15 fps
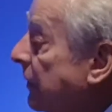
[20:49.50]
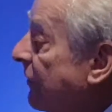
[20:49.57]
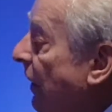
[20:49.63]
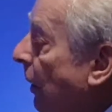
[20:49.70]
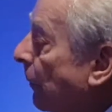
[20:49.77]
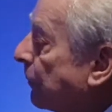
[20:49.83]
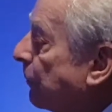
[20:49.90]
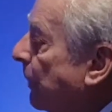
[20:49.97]

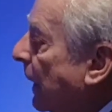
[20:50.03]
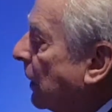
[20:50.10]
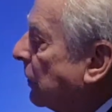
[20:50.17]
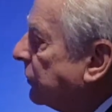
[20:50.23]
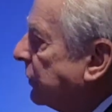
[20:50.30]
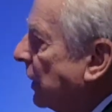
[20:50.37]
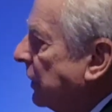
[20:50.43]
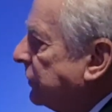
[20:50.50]
developed,
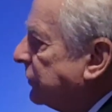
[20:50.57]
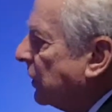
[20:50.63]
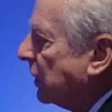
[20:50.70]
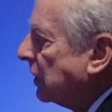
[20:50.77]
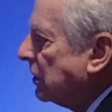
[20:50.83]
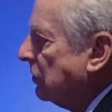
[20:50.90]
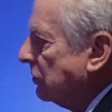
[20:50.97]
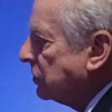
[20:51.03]
because there is a
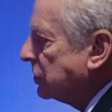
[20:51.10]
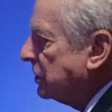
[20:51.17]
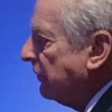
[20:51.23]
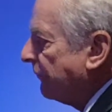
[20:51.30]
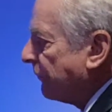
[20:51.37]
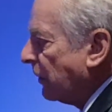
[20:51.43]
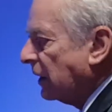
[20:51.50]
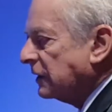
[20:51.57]
huge
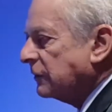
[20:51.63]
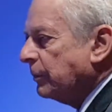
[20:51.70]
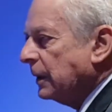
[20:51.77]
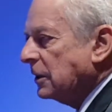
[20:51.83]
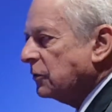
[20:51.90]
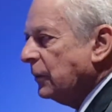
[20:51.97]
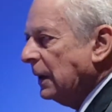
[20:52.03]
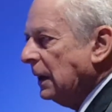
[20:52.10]
difference
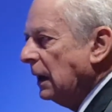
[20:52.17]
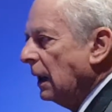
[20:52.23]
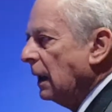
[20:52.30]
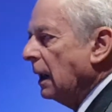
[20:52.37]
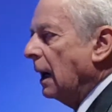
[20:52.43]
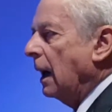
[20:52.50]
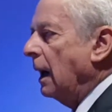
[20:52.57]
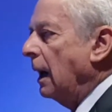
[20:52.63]
between
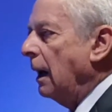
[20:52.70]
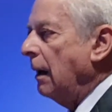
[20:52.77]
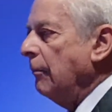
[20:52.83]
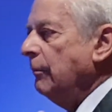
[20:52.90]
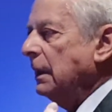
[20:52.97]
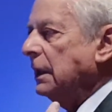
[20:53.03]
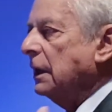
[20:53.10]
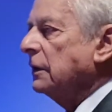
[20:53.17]

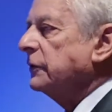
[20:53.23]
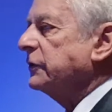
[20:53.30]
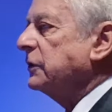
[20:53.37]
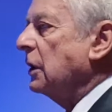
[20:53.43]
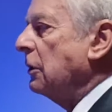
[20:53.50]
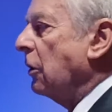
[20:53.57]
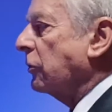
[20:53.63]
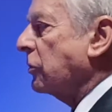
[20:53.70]
median
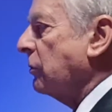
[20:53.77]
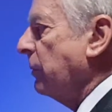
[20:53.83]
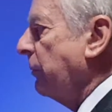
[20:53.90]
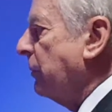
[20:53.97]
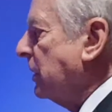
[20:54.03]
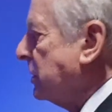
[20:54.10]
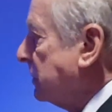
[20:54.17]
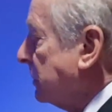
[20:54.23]
sternotomy, which